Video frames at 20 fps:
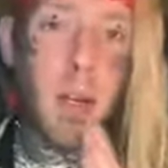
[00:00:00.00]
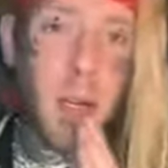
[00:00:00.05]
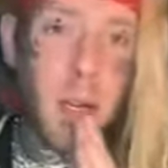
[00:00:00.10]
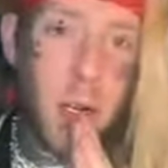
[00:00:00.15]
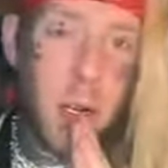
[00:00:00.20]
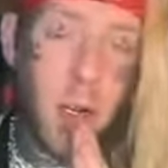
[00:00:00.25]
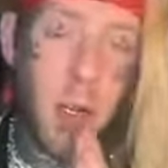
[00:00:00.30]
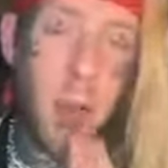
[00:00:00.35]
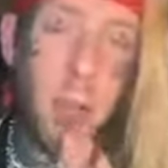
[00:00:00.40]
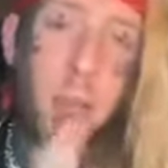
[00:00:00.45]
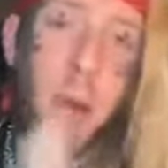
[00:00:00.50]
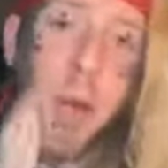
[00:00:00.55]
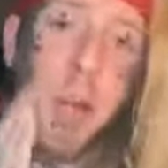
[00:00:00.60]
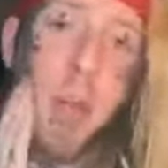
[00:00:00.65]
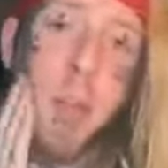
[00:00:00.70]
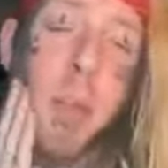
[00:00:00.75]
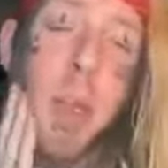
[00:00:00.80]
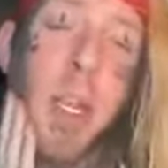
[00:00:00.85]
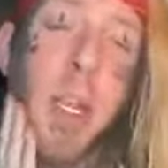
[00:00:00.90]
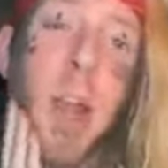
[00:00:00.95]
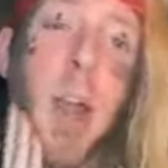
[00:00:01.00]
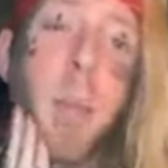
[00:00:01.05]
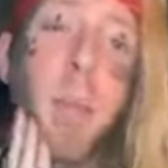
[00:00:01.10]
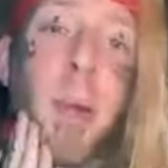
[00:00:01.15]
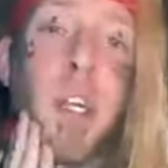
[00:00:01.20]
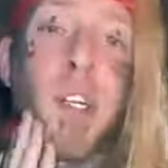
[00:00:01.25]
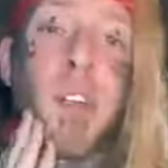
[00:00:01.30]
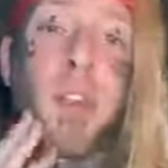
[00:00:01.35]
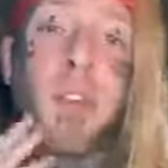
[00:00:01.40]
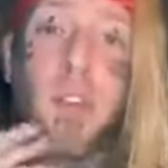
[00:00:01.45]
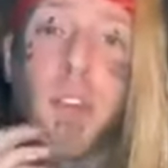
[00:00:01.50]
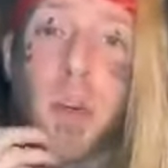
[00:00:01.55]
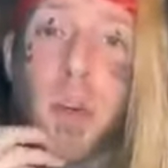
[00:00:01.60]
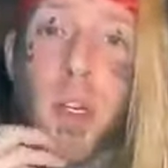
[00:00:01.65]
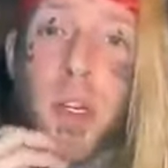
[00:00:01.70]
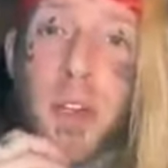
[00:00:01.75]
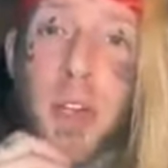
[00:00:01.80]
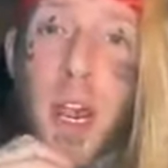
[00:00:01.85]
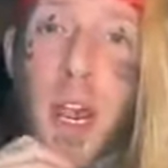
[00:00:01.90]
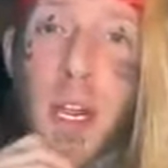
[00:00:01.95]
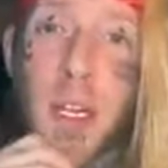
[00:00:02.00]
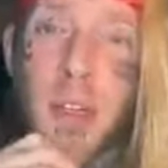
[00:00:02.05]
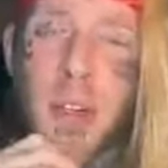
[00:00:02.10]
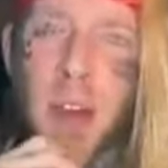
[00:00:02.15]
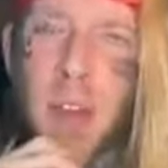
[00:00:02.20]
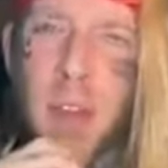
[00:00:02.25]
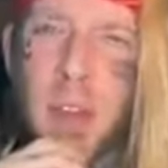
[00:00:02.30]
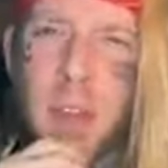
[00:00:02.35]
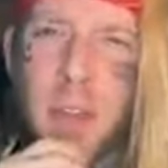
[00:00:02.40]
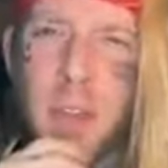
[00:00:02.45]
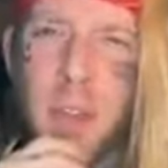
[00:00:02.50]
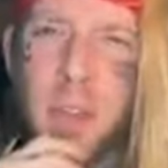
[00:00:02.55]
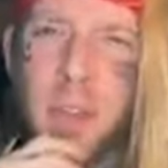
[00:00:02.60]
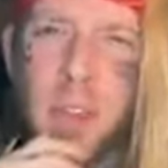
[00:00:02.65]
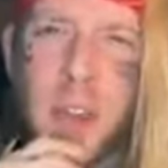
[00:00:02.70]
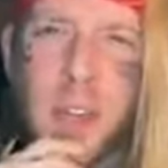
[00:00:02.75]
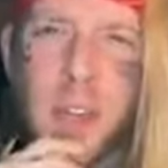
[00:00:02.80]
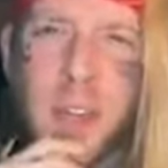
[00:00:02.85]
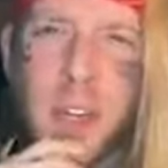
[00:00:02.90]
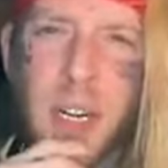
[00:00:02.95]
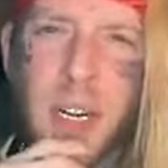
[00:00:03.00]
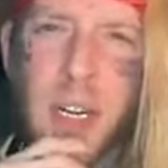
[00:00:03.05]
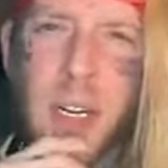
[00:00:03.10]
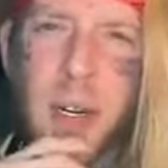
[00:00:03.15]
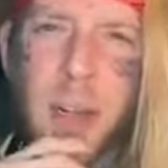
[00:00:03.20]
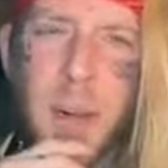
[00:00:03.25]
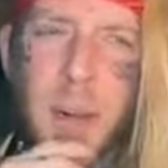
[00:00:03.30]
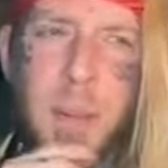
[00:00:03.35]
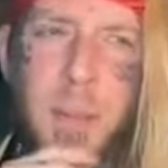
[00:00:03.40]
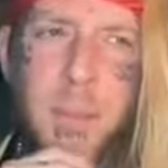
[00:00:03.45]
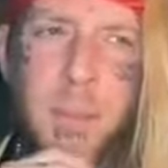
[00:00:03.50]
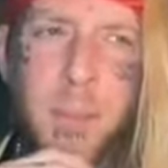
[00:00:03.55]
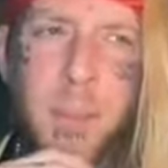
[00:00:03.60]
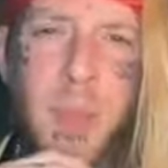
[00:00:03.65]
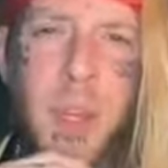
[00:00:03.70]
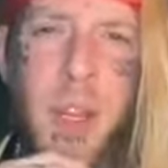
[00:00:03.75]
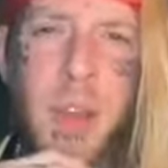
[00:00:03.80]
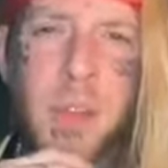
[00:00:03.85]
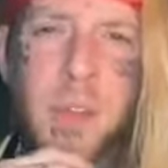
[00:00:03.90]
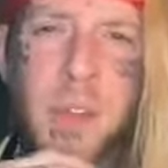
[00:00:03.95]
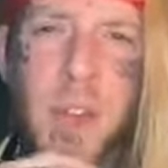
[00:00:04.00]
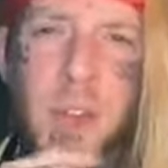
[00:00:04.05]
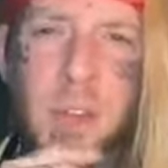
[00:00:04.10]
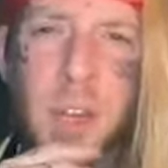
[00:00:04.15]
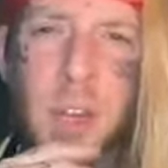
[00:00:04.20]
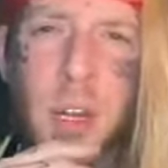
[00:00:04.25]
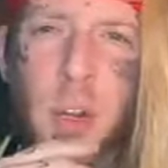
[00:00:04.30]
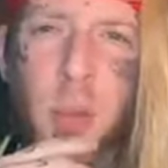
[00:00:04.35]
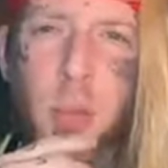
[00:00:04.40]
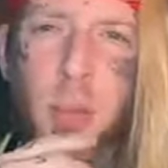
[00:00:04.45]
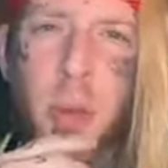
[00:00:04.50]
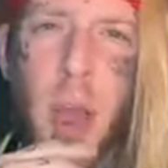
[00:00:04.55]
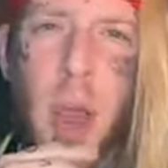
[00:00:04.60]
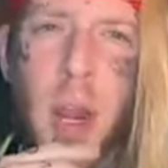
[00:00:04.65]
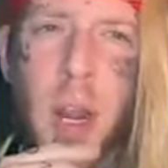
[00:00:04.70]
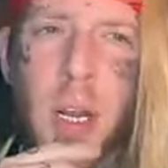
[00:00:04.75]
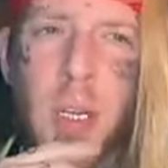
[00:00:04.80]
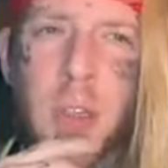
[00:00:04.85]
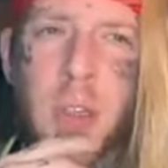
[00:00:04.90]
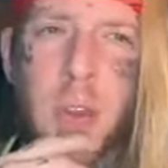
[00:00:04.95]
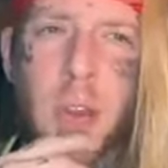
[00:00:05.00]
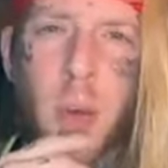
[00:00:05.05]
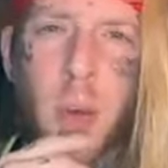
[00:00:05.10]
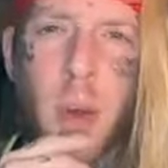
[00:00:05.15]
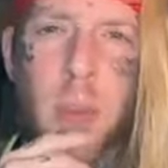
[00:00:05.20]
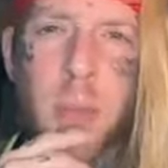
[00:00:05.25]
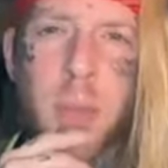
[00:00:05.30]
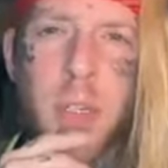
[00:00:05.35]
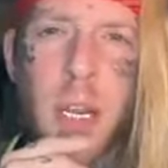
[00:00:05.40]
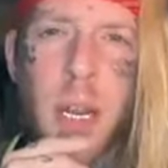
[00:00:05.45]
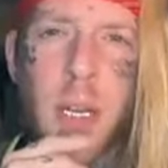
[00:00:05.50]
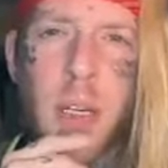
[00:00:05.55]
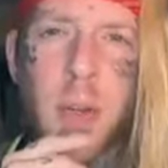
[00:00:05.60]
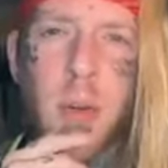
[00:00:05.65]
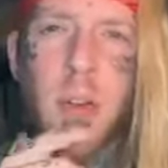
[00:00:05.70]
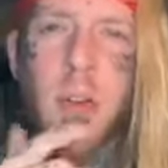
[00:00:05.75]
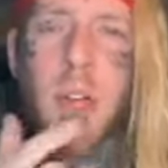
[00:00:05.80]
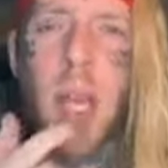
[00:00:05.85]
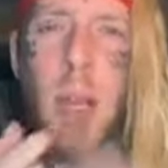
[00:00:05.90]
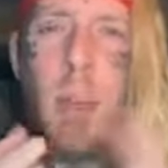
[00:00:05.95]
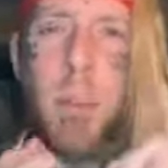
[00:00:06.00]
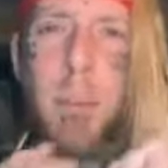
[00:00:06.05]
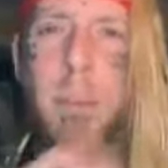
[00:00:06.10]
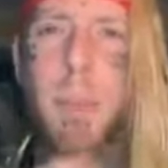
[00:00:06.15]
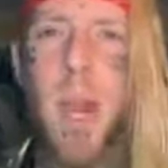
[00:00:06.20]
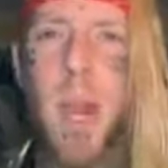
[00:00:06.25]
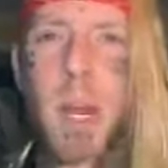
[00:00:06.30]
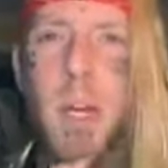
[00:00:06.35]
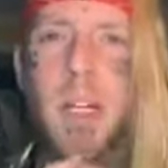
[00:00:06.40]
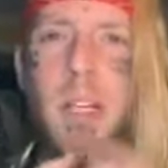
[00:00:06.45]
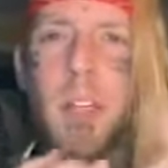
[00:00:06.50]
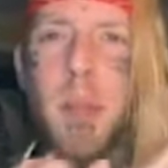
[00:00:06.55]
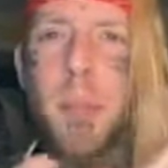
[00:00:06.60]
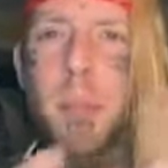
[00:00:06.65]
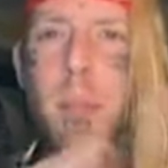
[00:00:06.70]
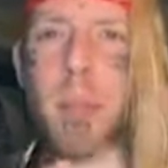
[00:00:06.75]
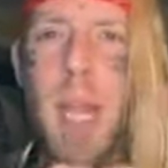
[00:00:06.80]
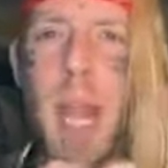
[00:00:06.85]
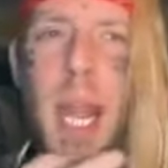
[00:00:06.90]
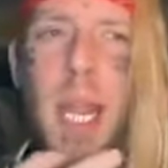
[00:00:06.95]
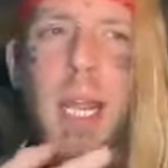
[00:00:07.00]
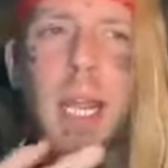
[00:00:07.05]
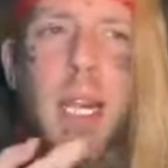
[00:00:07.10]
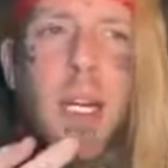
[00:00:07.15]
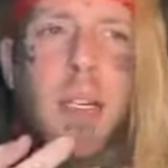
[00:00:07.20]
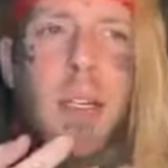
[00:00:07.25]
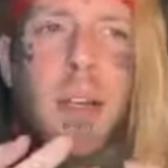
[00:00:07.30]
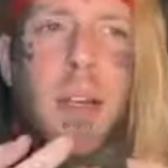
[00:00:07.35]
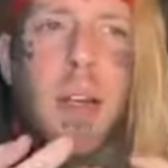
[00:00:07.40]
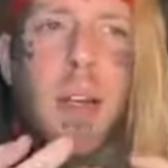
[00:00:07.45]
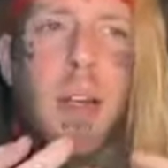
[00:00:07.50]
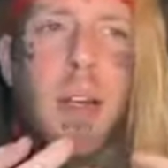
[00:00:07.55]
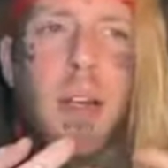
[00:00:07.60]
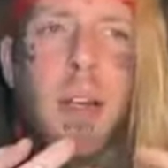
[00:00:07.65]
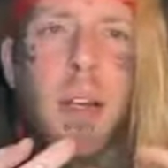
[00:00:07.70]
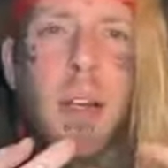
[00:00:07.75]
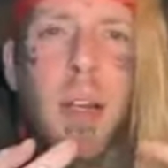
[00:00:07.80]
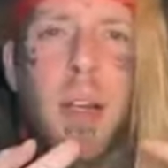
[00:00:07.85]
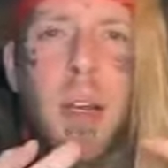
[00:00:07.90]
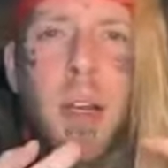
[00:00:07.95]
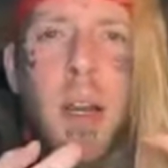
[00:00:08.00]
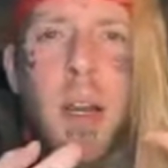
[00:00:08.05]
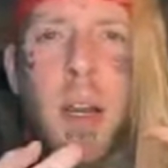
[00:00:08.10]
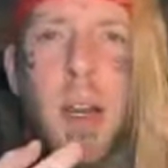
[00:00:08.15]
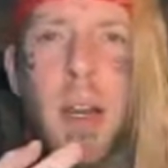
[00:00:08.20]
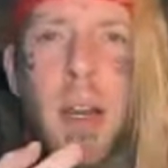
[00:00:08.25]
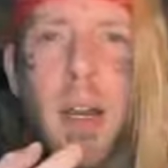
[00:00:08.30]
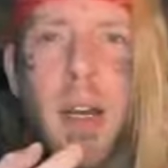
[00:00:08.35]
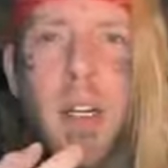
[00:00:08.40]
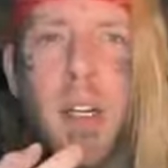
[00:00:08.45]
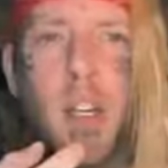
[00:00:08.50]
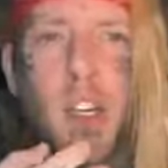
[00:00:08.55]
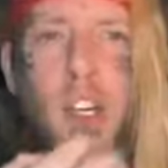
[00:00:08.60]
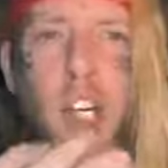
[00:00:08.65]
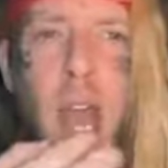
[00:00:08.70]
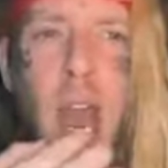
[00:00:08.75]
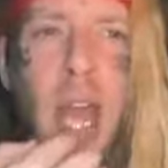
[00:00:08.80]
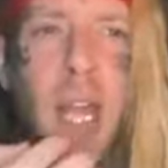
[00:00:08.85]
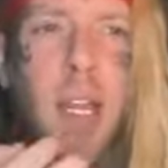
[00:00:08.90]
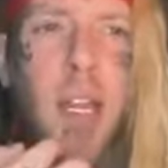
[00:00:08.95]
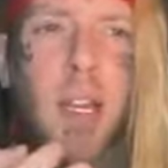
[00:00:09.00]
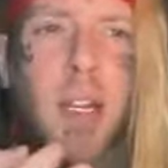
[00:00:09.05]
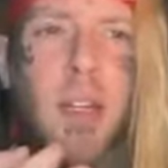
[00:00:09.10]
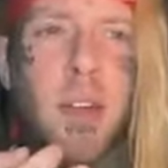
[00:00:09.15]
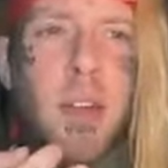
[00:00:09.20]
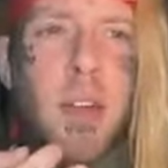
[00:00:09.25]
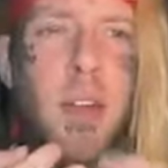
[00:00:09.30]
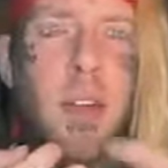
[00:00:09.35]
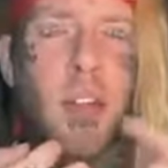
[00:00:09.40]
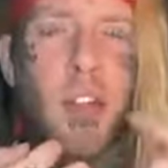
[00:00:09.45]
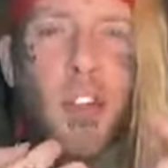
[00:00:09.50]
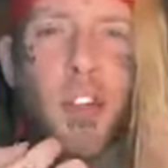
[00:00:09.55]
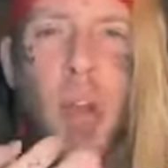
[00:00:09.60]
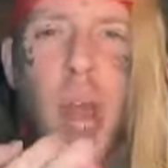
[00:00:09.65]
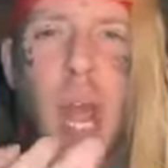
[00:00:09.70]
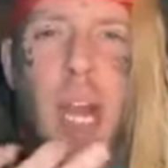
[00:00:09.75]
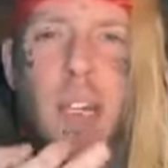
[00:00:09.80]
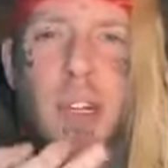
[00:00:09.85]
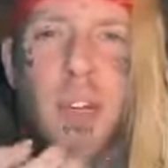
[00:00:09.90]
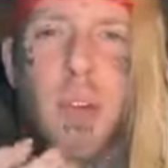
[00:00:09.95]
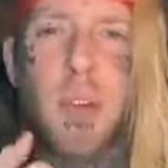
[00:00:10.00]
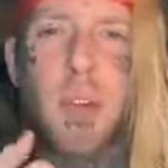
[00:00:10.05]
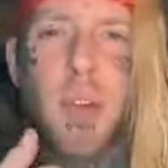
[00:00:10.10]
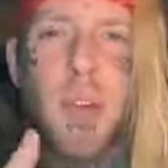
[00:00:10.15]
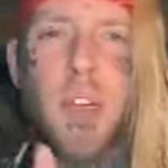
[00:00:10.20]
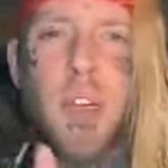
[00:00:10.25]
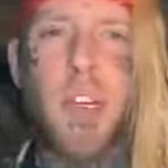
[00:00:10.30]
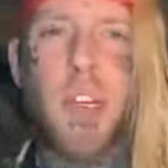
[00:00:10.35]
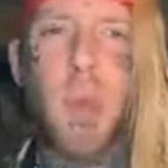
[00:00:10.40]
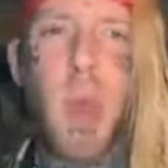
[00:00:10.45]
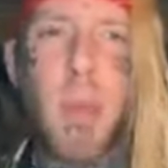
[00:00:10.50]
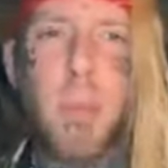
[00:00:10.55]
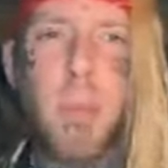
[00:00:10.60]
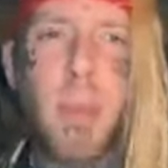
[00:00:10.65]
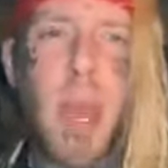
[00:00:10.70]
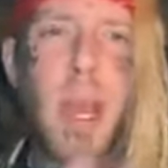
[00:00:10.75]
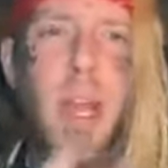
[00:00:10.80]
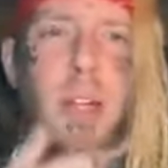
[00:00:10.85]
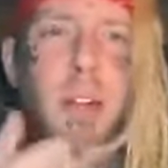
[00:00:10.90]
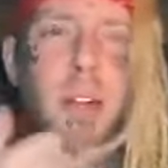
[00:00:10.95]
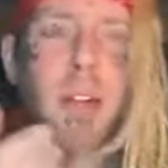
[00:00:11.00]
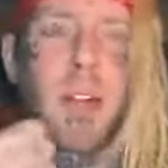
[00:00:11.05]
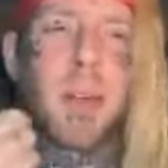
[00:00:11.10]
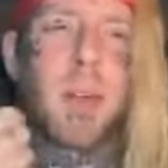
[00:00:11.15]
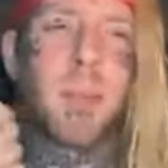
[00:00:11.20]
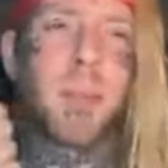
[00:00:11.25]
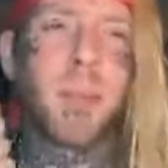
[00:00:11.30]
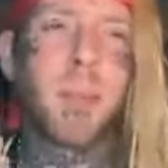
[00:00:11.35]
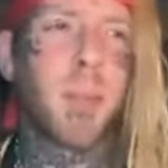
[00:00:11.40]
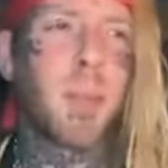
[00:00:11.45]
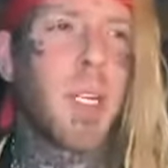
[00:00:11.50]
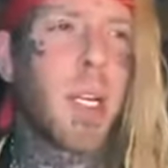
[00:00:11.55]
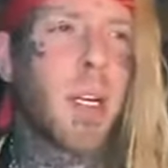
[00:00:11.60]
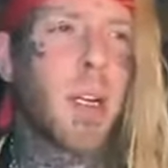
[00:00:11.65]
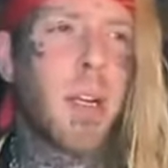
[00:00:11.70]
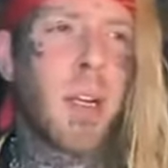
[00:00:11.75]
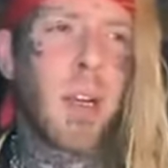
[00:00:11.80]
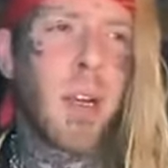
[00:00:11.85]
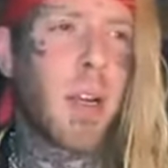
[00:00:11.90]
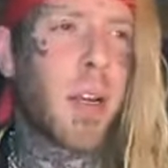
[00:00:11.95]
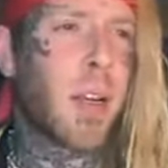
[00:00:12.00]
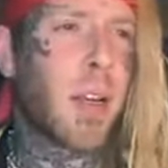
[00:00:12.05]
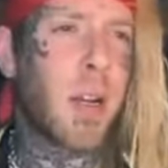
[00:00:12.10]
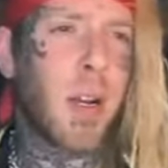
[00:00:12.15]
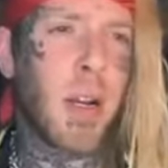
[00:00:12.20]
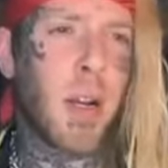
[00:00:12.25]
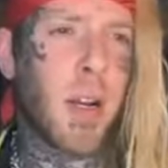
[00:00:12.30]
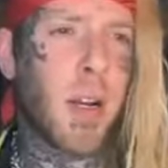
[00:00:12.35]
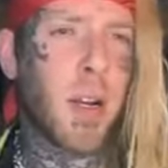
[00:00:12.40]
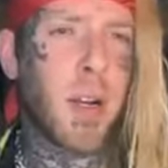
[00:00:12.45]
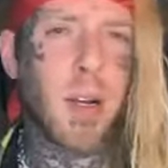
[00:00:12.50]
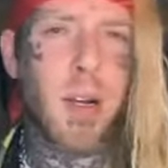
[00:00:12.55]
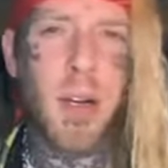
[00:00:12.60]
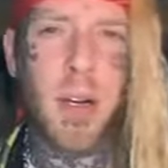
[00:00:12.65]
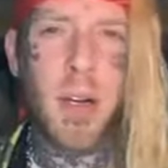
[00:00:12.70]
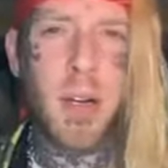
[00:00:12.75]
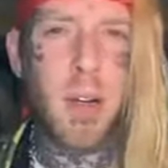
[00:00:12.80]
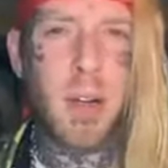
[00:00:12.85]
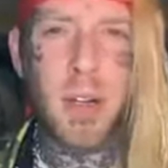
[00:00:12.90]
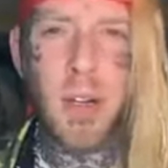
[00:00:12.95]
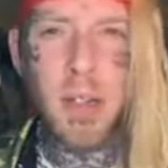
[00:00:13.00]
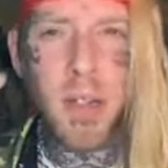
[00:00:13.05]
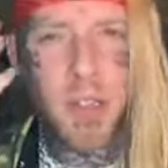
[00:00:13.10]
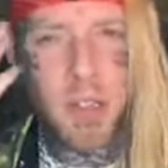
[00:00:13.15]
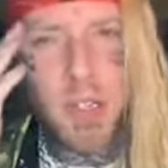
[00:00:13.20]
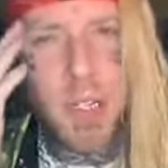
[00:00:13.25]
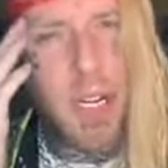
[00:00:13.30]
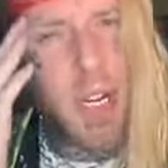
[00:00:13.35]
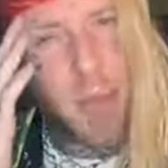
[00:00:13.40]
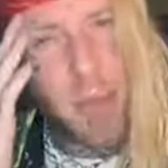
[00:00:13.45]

pardon me, a bunch of new designs. I think there's 50, 50 new products on the website. There was like mugs and blankets and uh, jackets and tracksuits and sweatpants and uh, ski